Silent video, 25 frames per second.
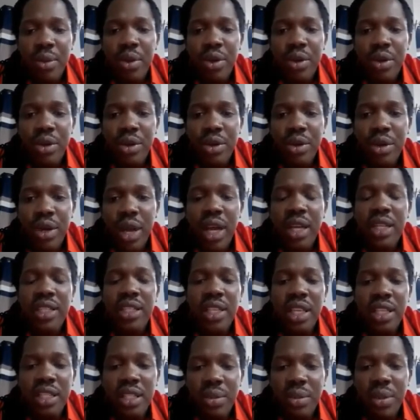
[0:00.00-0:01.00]
more
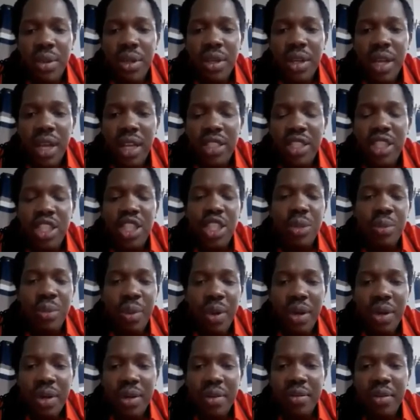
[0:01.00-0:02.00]
accessible and
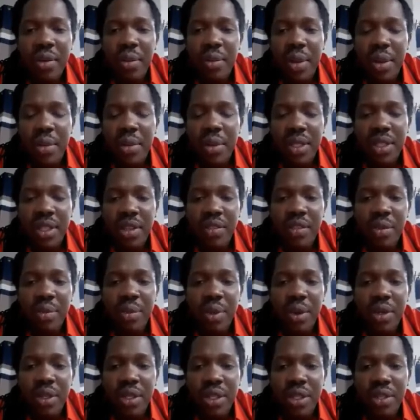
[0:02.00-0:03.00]
cheaper for members of
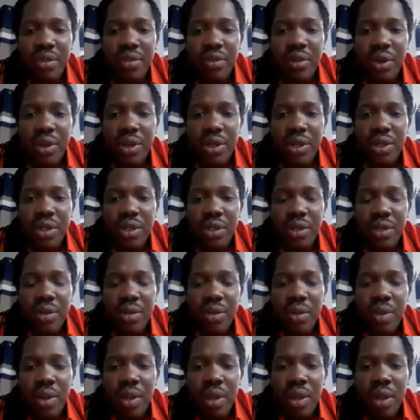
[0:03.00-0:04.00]
the police force.
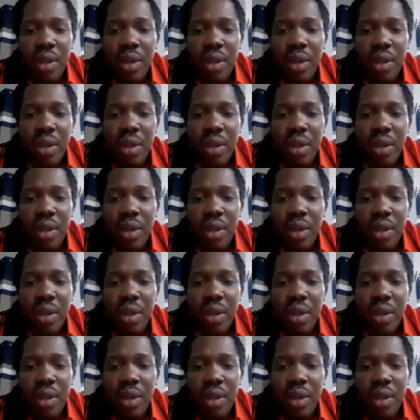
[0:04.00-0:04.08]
